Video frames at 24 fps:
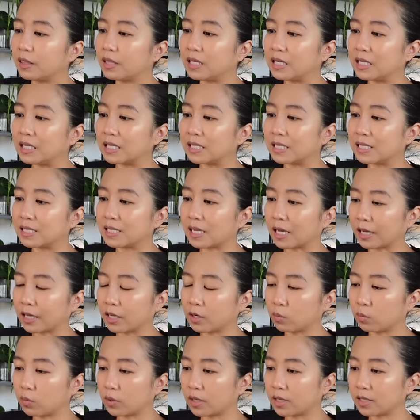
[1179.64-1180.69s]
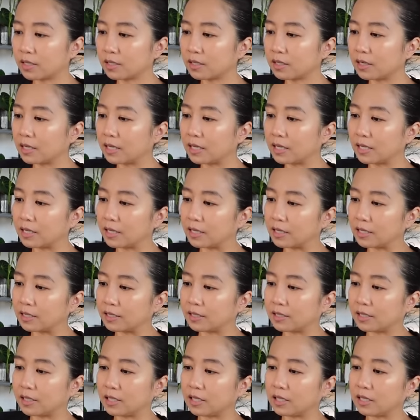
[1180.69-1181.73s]
the second one
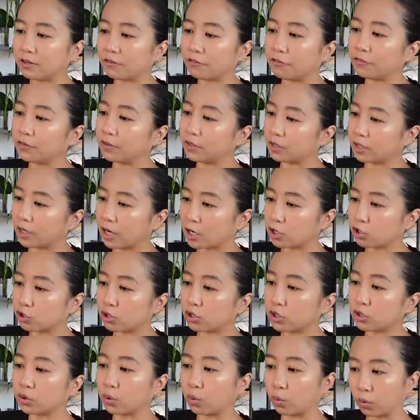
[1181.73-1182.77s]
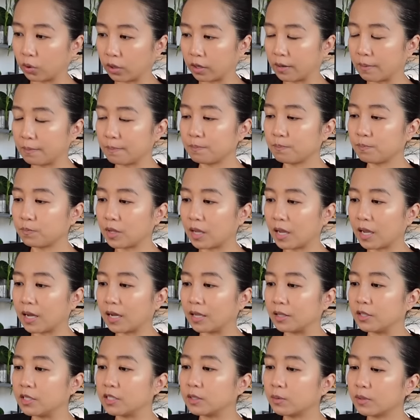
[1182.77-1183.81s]
is the philodendron tortum
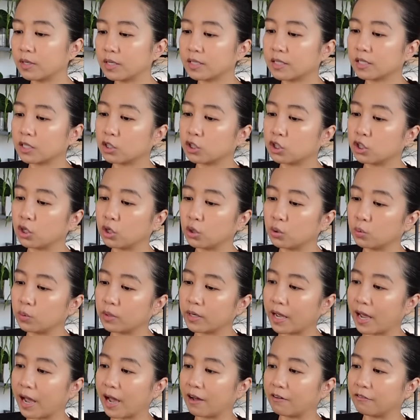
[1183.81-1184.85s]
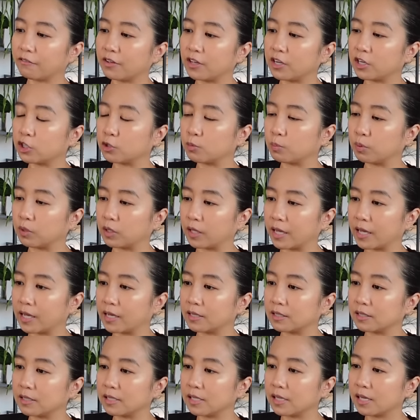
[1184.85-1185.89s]
and this one is a two and a half inch
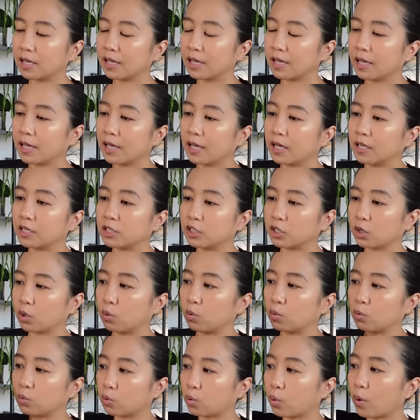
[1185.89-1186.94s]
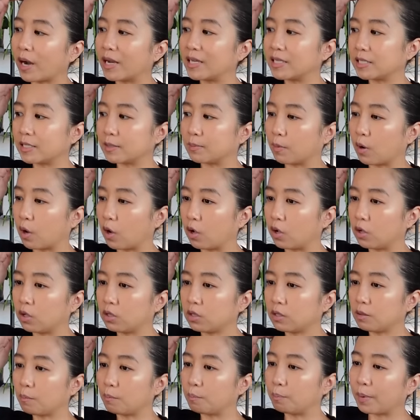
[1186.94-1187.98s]
plant so quite
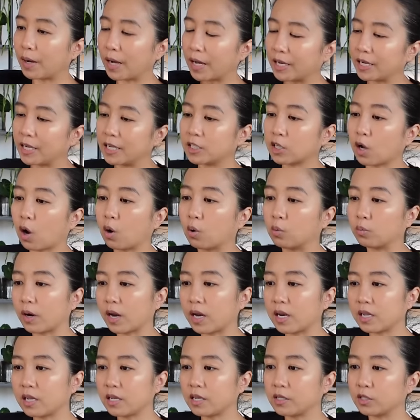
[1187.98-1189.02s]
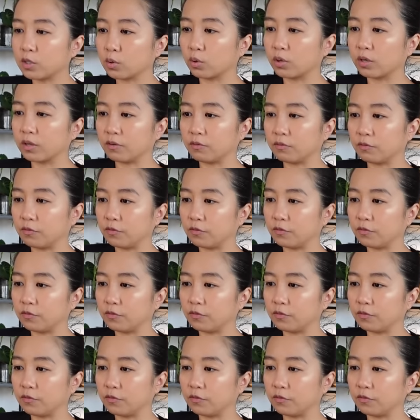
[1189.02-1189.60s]
small but it's already sort of